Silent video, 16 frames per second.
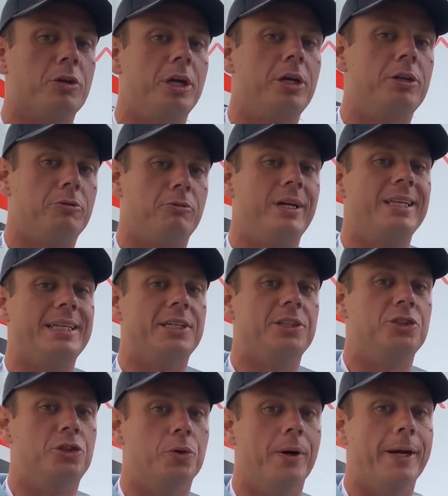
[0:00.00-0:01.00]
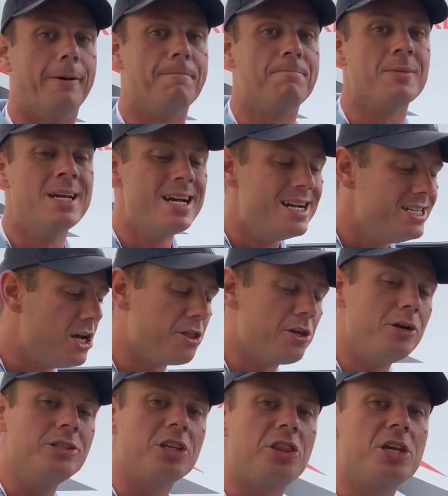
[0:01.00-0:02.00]
going to really enjoy. Now,
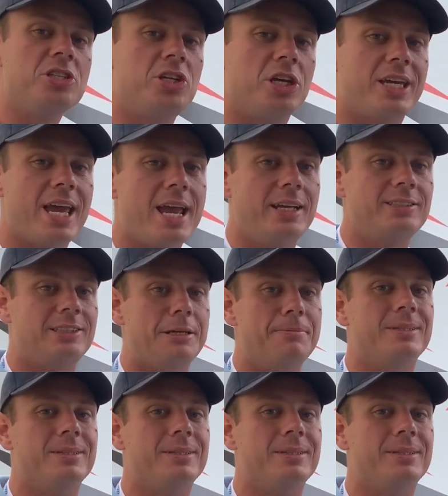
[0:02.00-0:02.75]
those are things you can see,